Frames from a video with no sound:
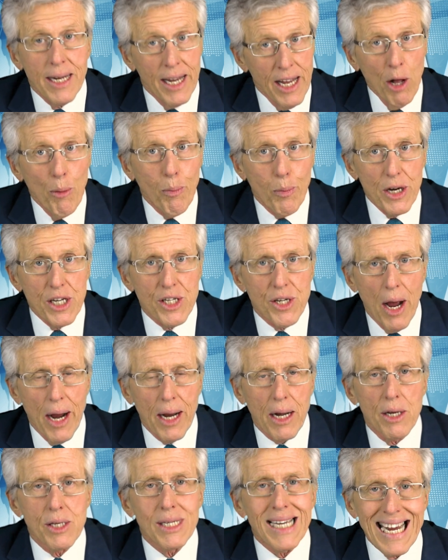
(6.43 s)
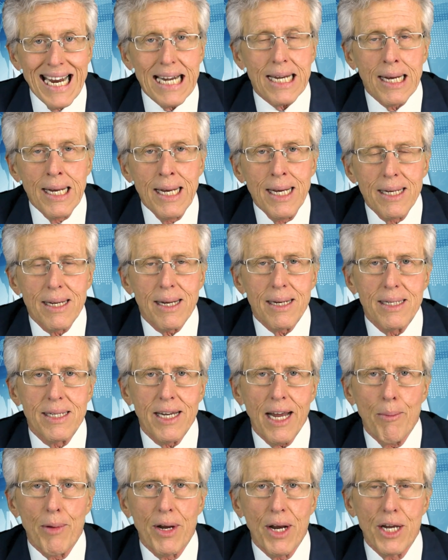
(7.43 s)
to help recyclers hit
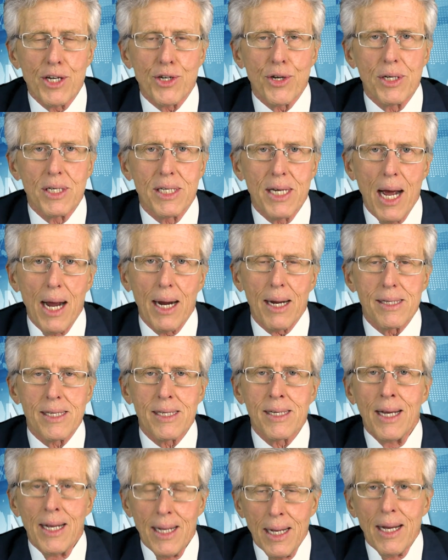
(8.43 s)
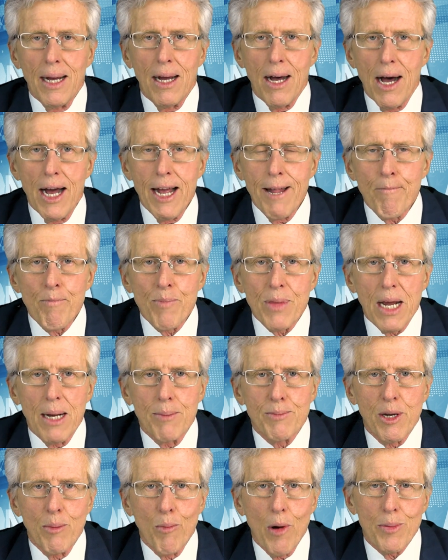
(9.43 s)
contamination targets. Hi,
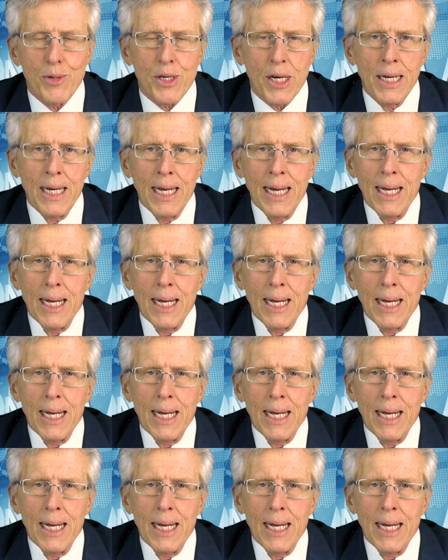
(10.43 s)
I'm Tim Webster.